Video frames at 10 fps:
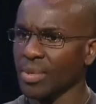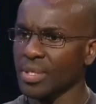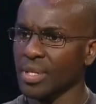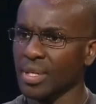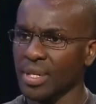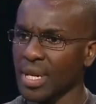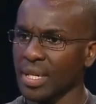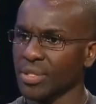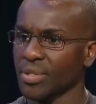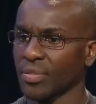was uh,
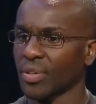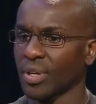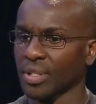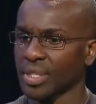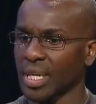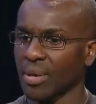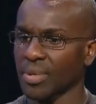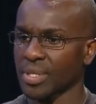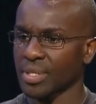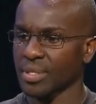not too difficult. I
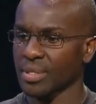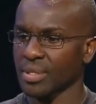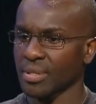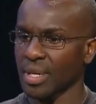was.